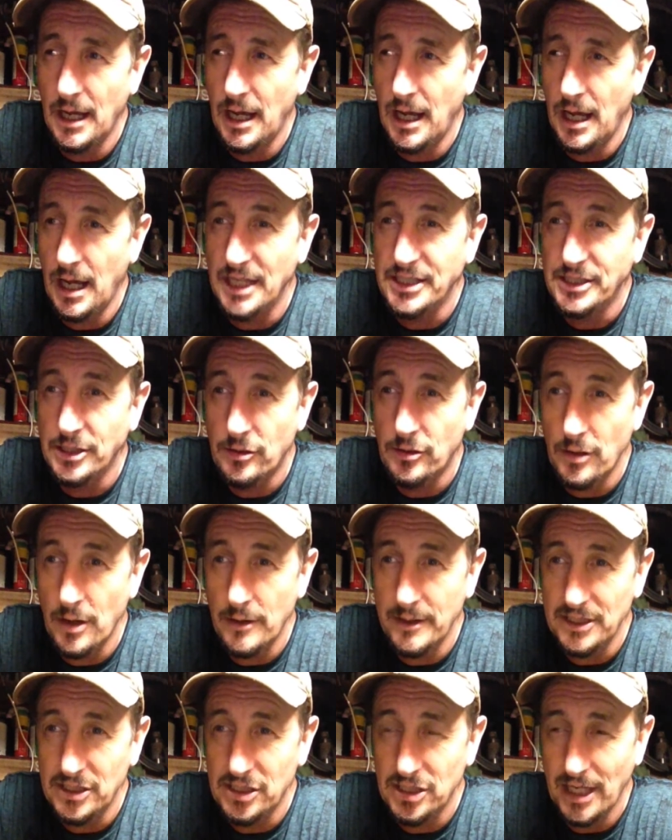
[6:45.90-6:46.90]
It's a
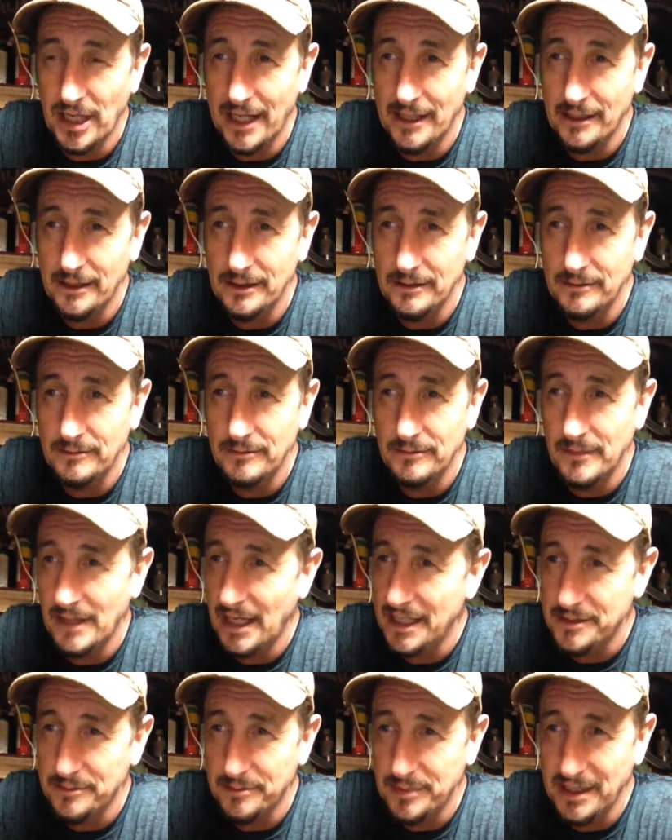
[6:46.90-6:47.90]
growing channel,
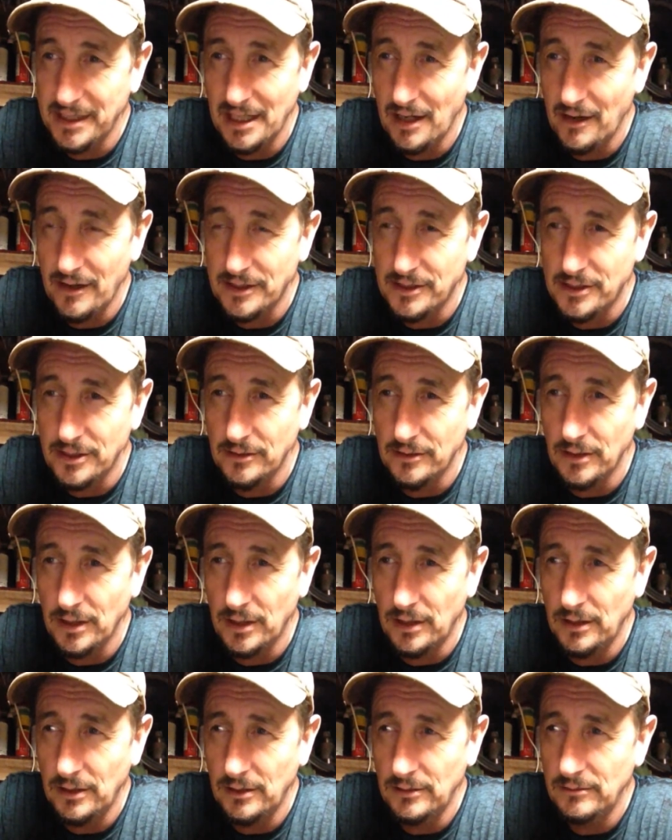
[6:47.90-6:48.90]
hasn't been going too
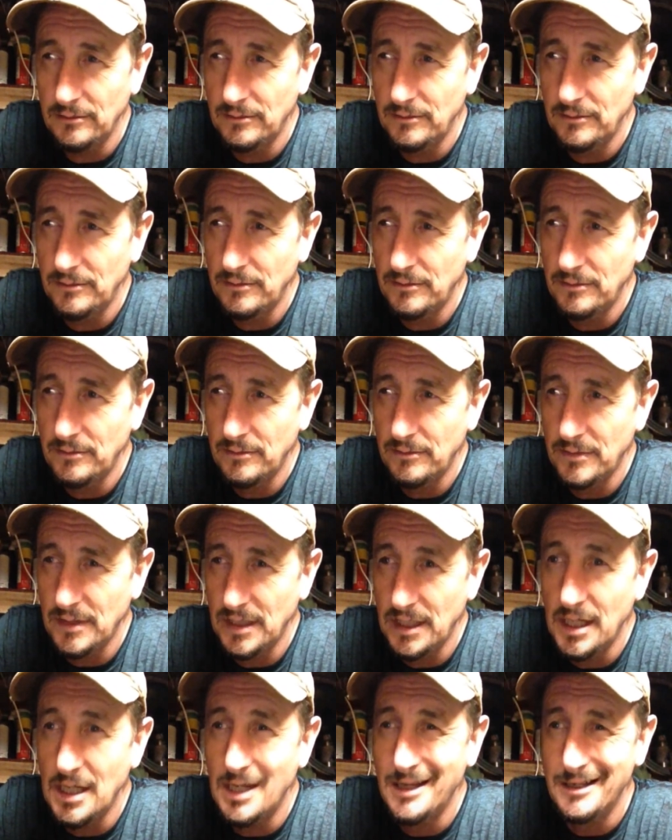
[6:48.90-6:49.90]
long.
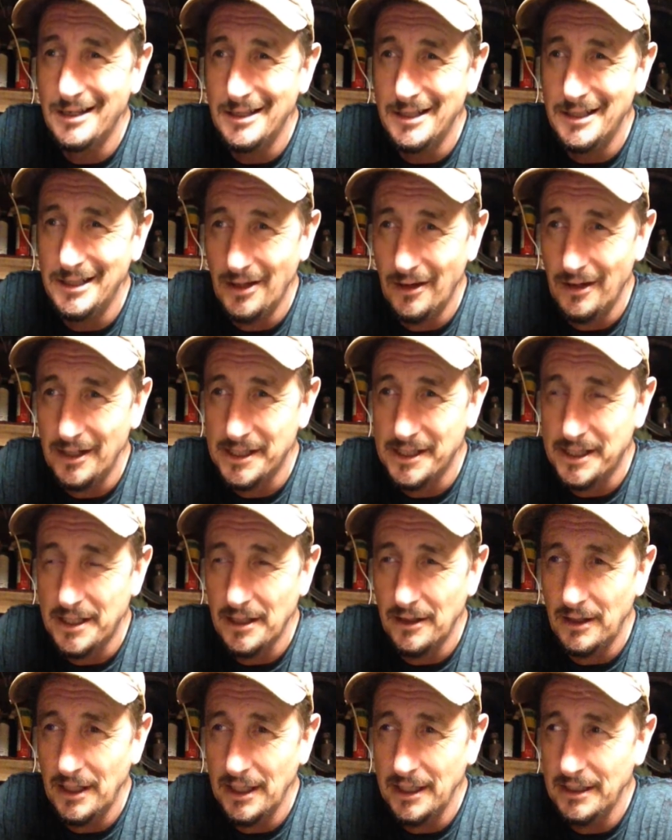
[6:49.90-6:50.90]
Nice
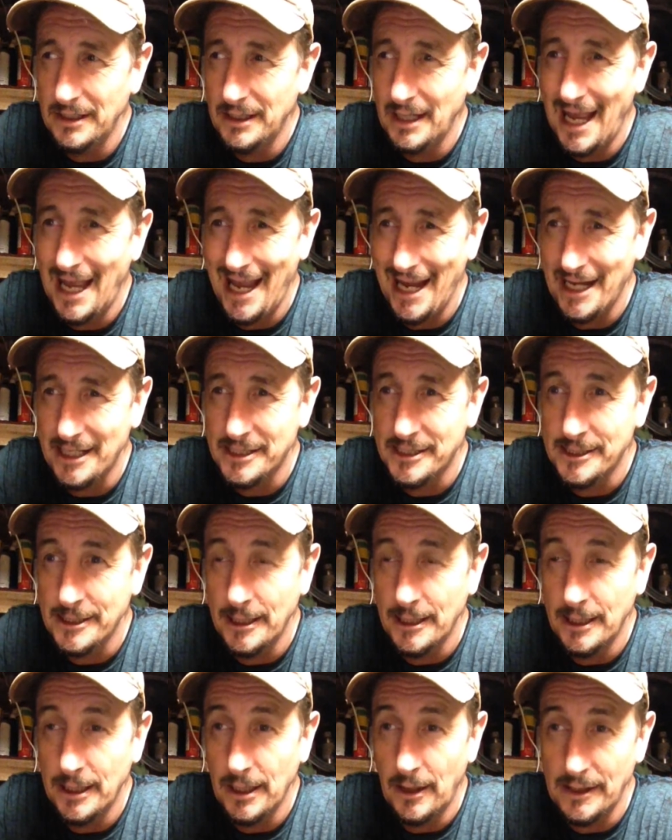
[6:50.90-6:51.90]
guy,
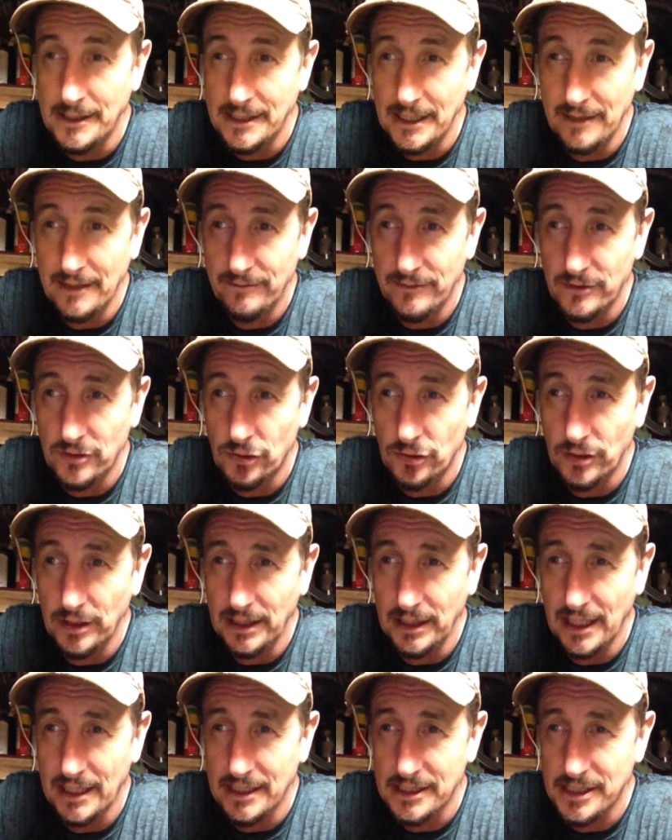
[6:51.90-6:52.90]
ex-light infantry,
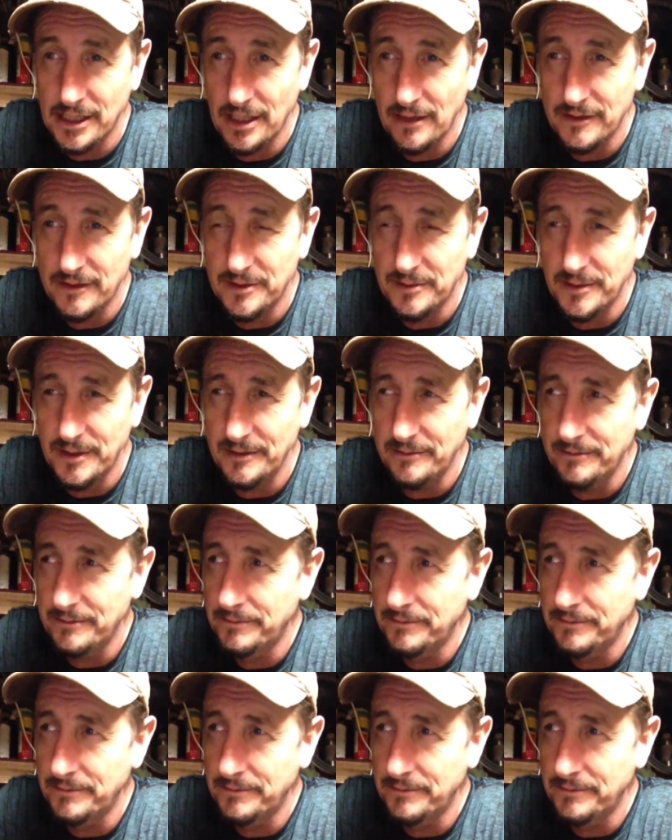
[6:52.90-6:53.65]
ex-serviceman.